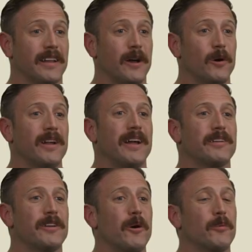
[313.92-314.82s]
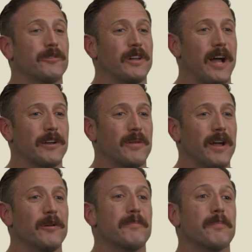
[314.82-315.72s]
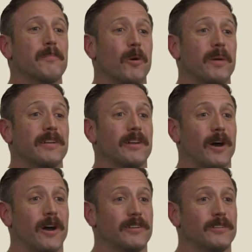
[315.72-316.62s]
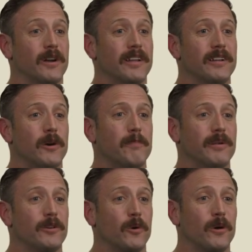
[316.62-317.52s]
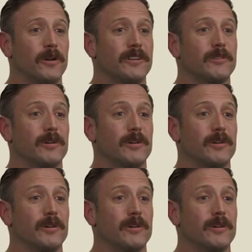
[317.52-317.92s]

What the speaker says: Okay, so we've talked about robot dogs learning to open doors.